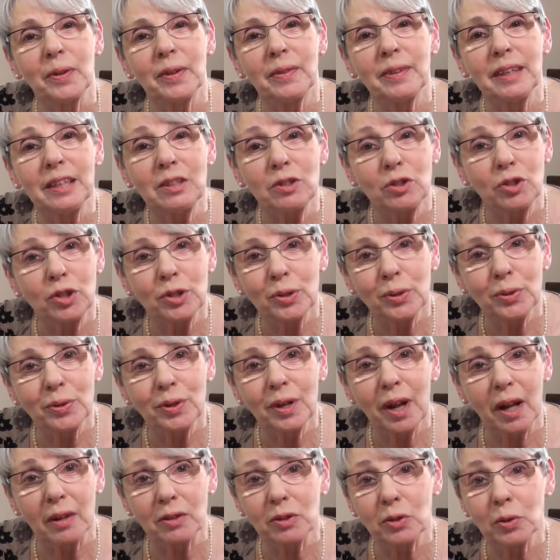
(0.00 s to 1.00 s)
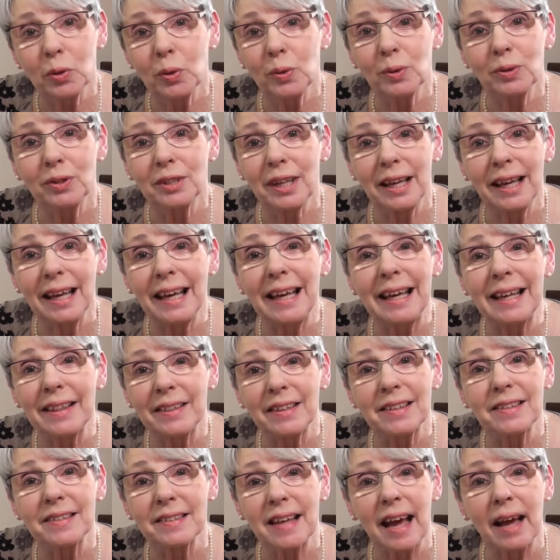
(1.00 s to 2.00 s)
that these children are taught to hear
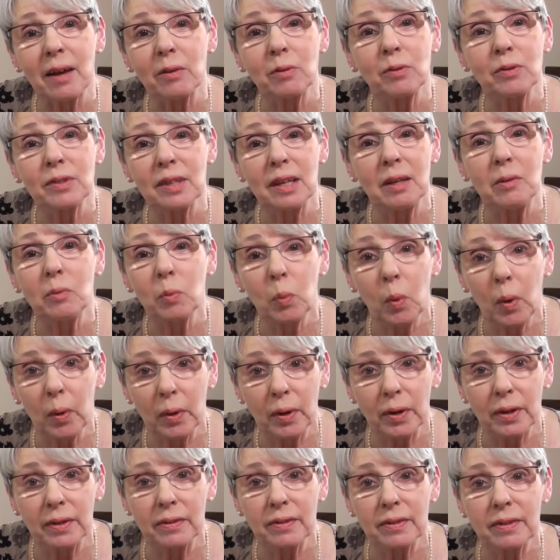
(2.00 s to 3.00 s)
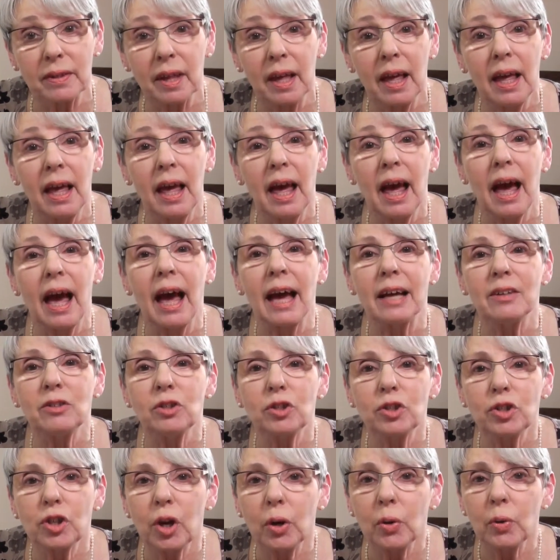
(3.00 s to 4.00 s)
the sounds in words
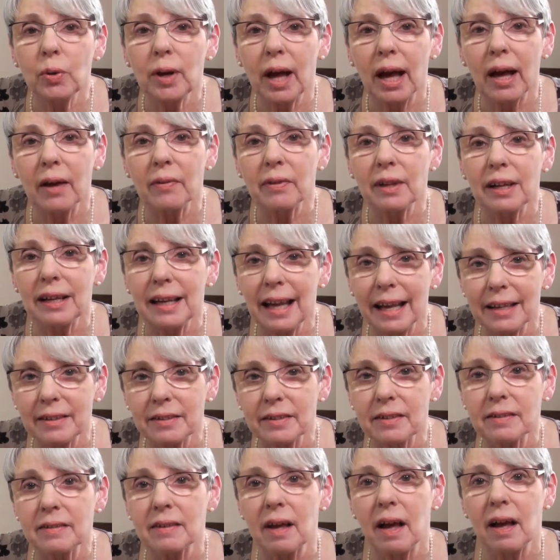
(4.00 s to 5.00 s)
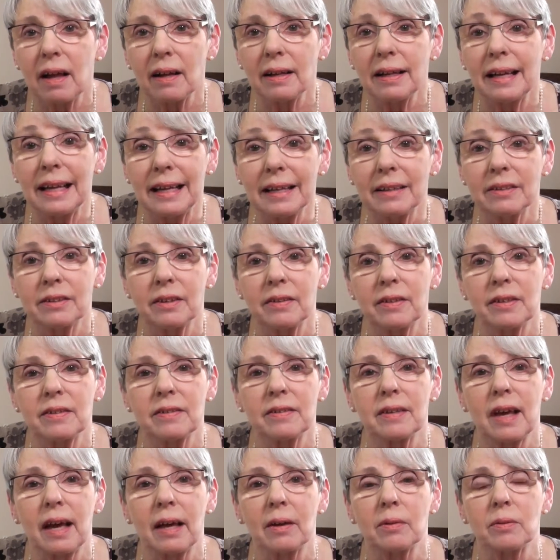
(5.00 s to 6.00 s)
and shown how the letters are linked to the
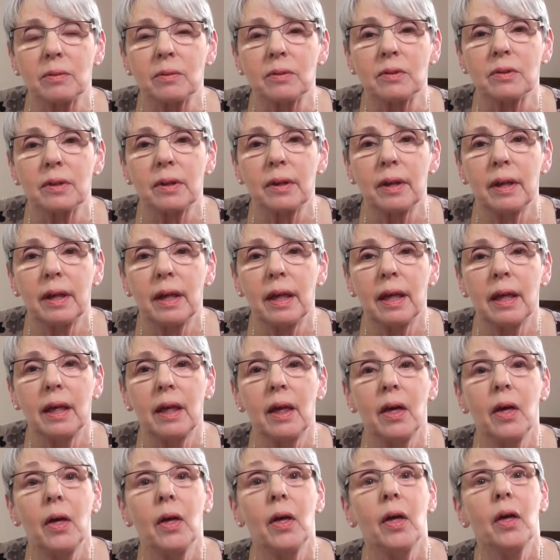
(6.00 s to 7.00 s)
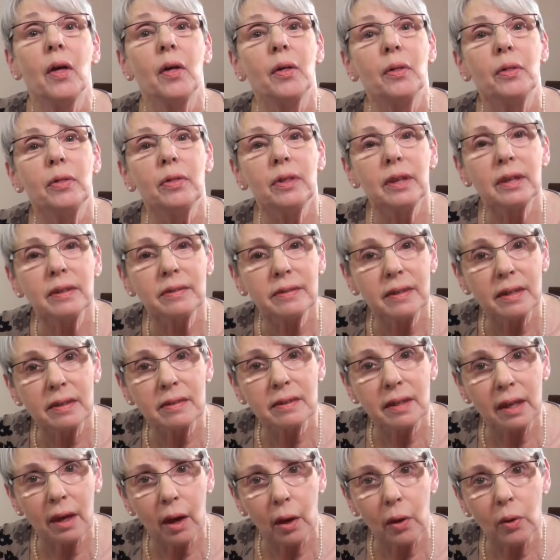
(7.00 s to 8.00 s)
sounds. This
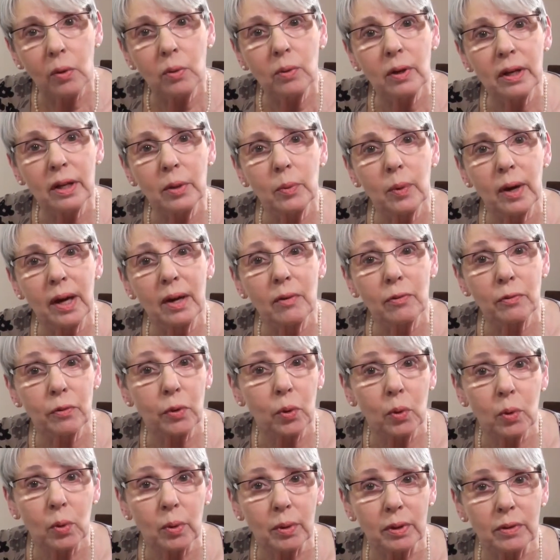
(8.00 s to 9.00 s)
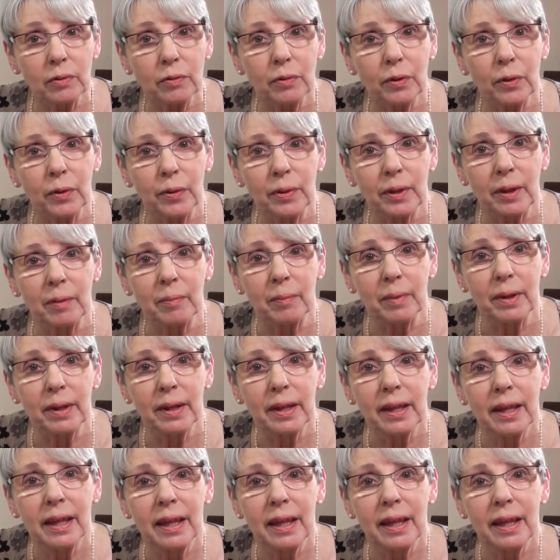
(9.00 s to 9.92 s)
is the only way forward for them.